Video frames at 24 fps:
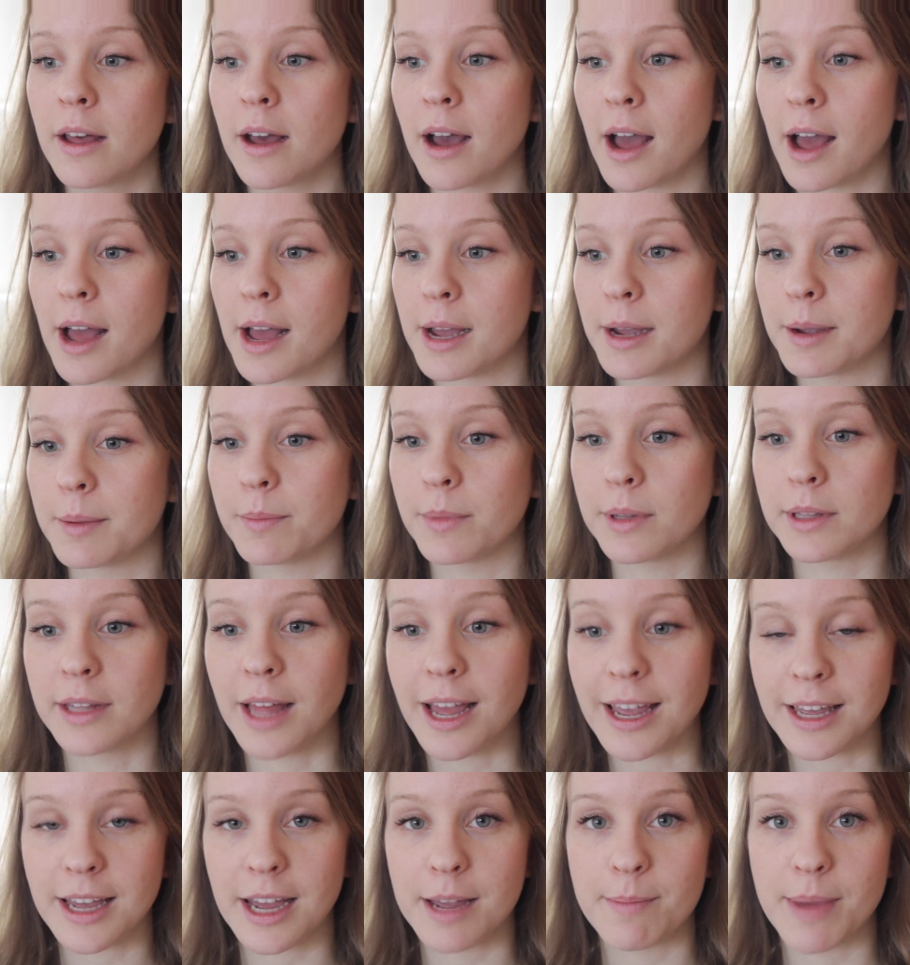Um,
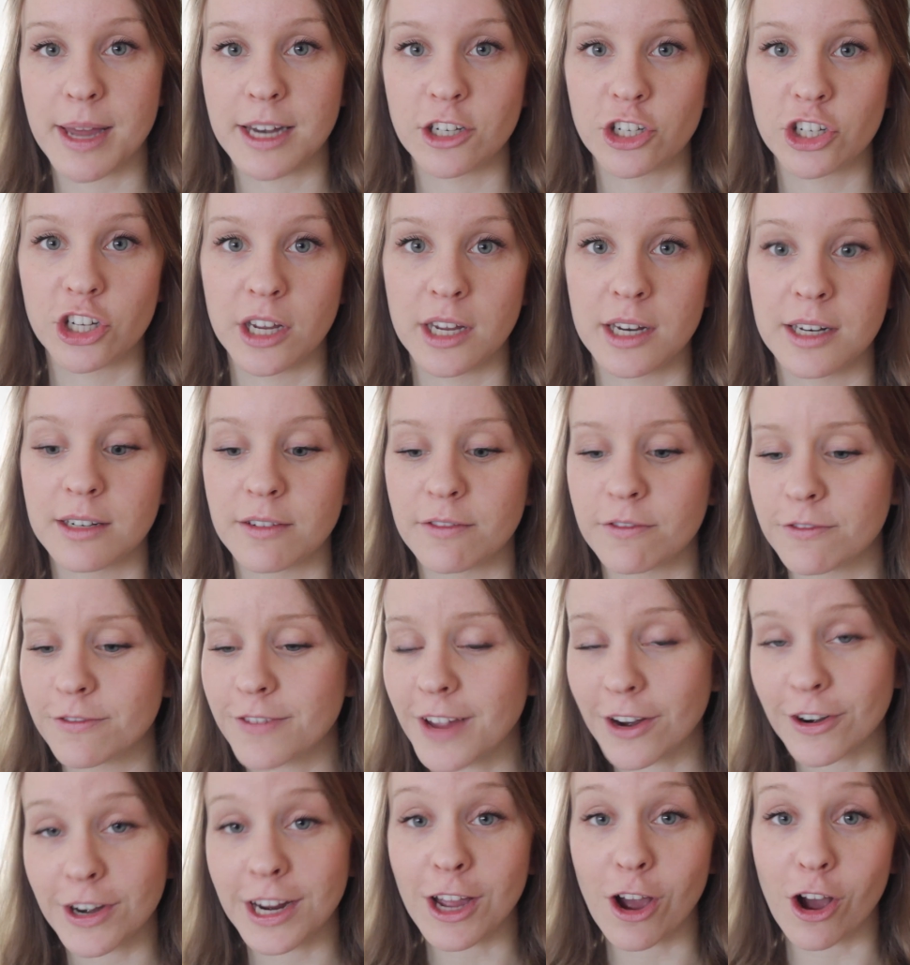like I mentioned,
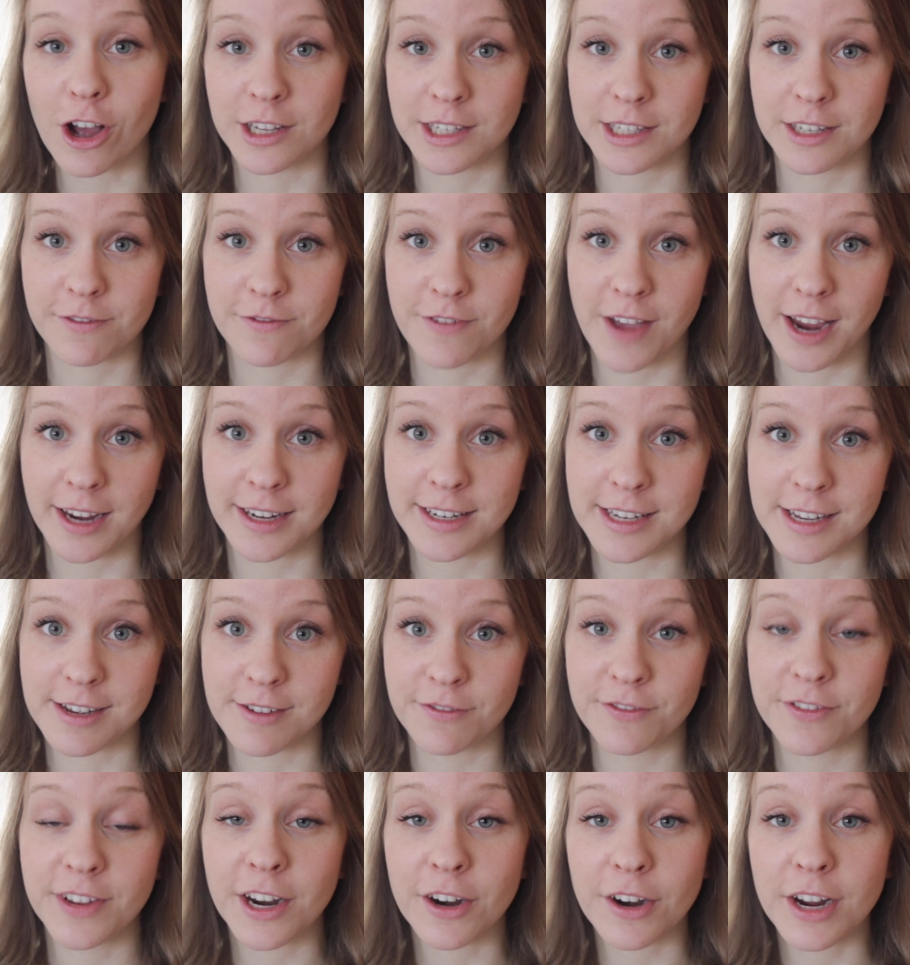very cost
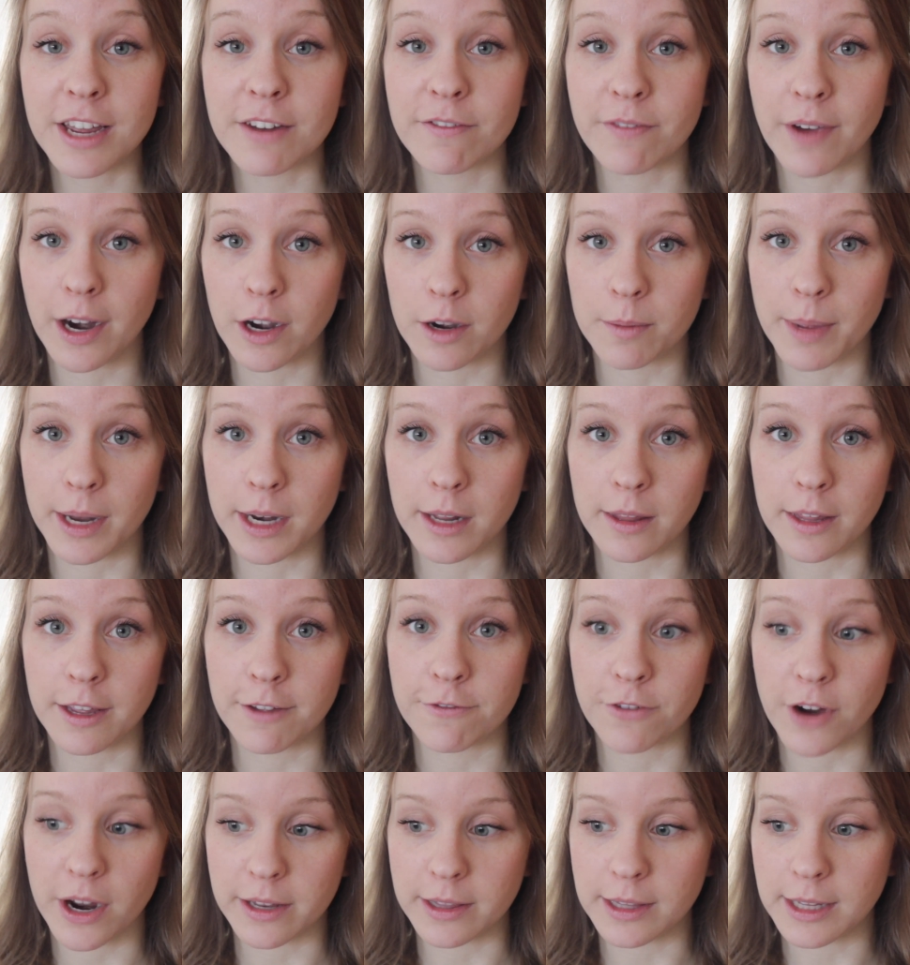effective, very environmentally
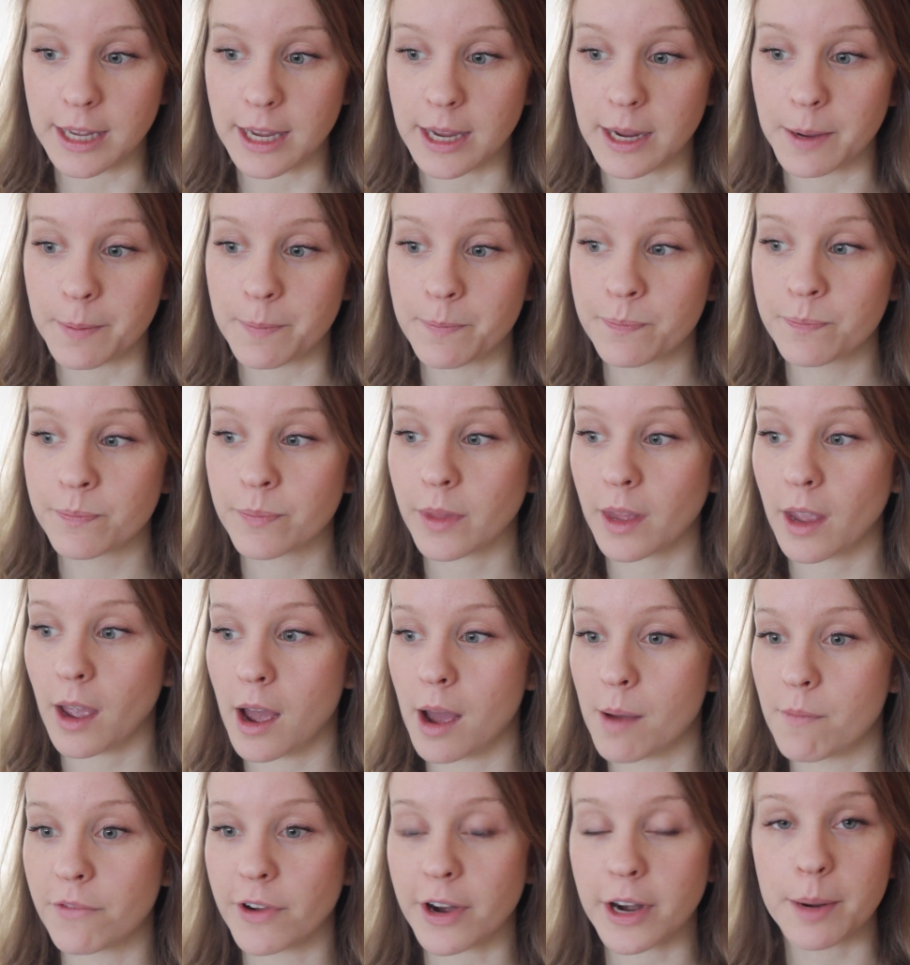friendly,
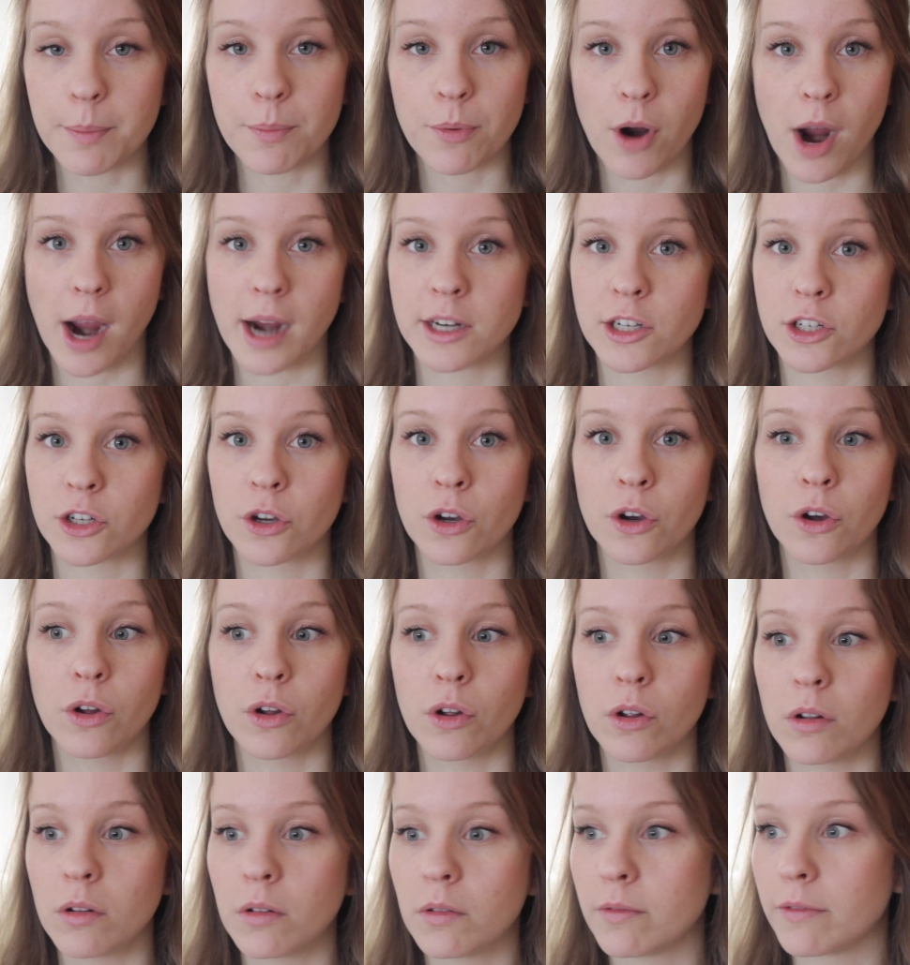um, very
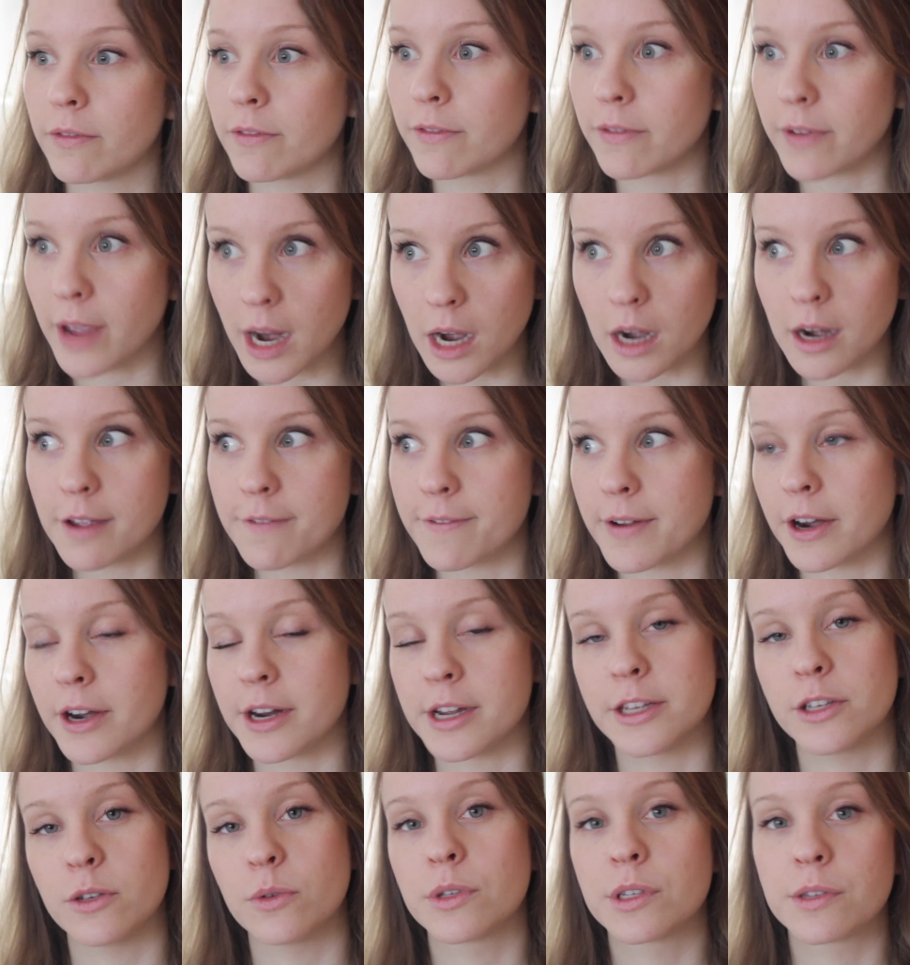practical, very,
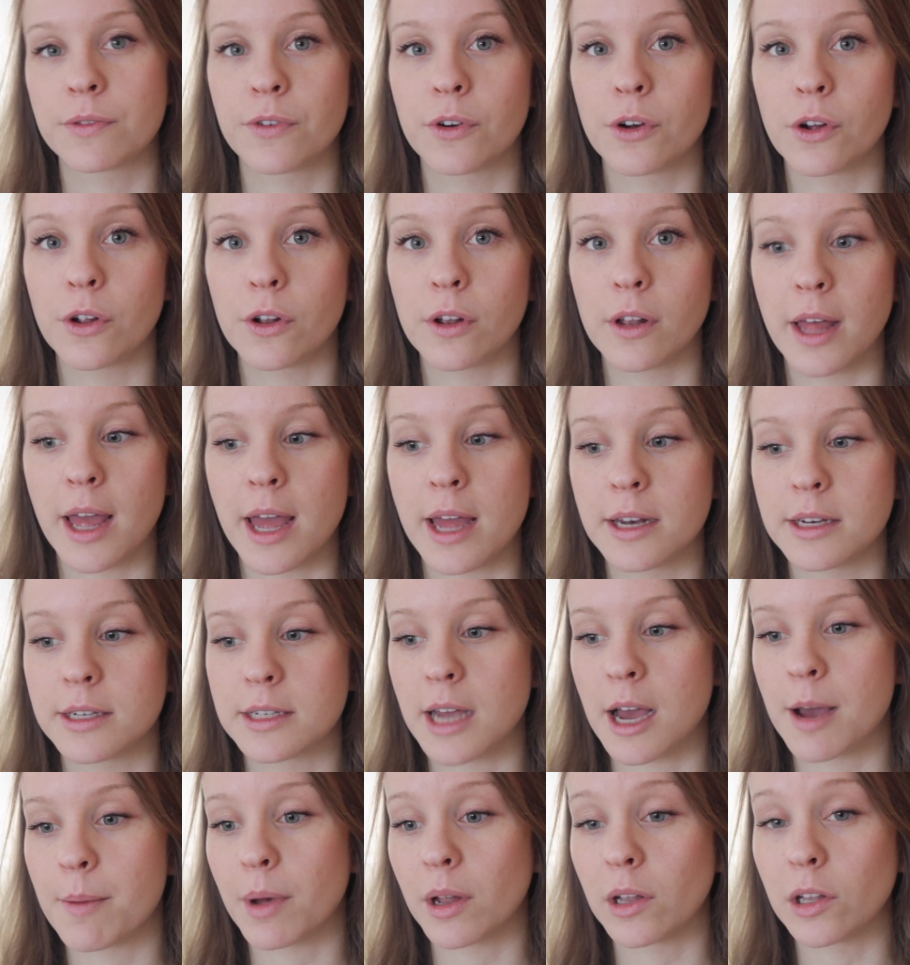very useful,
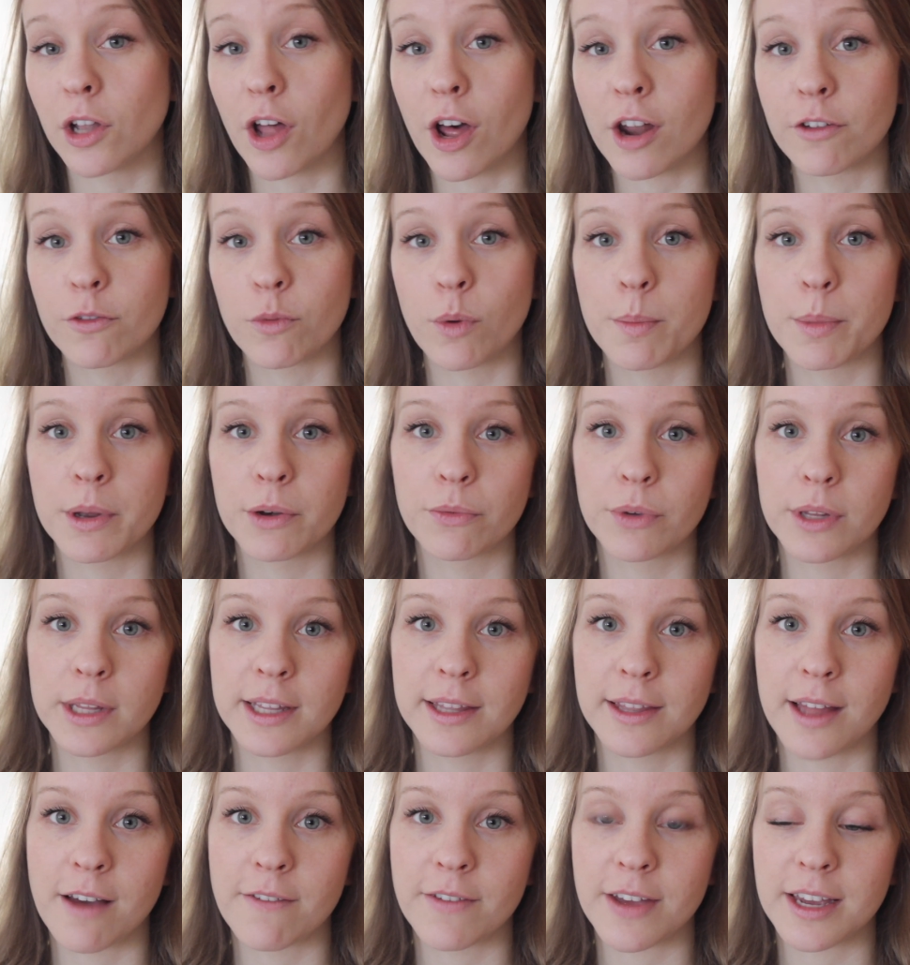and um, a lot of women
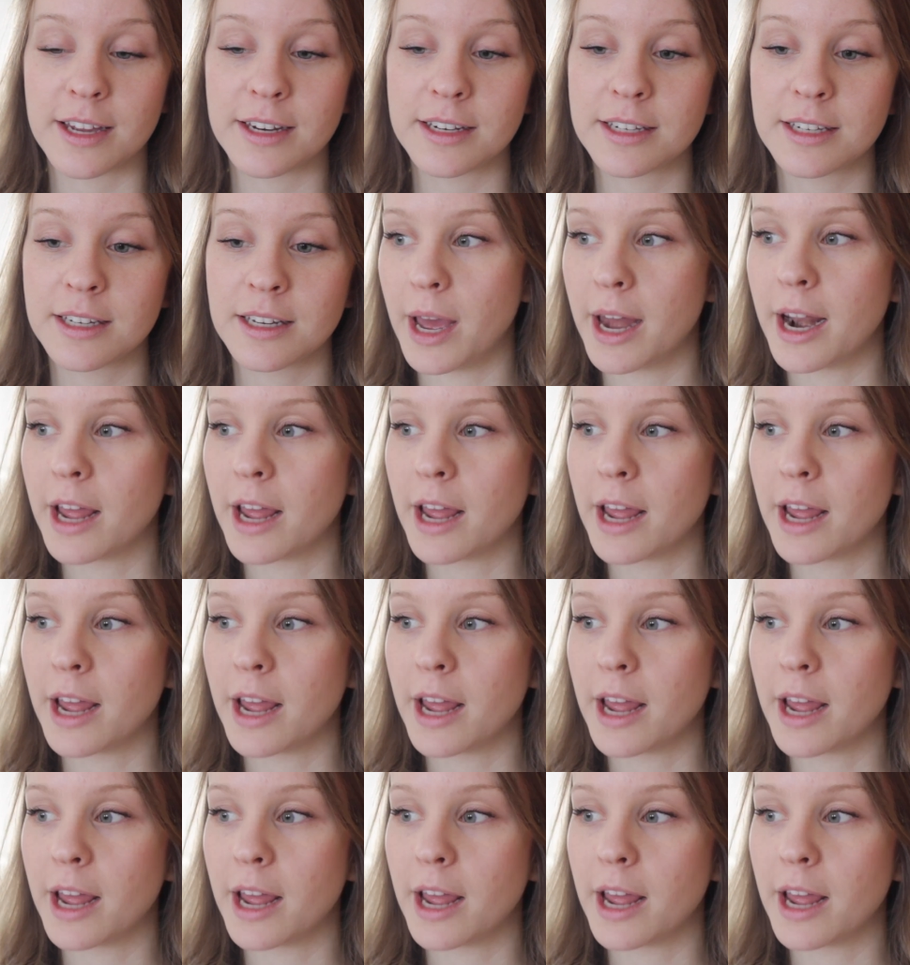really love it.